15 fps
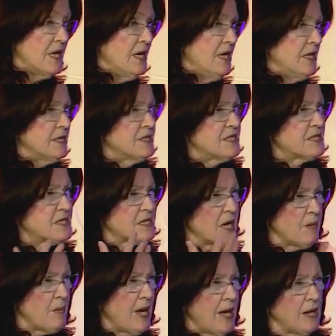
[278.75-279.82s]
and
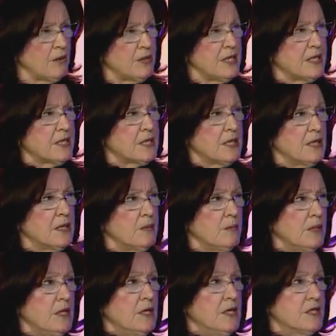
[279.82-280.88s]
somehow he'd come
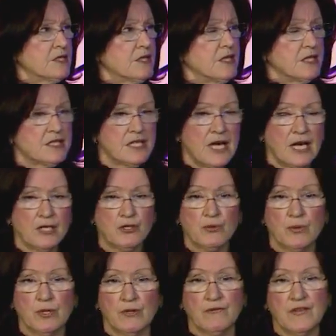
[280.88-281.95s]
to the
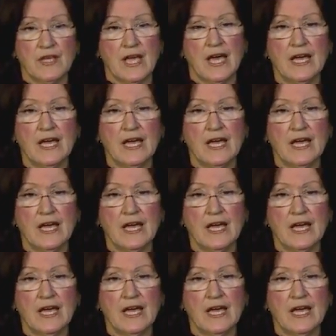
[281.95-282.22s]
attachment of the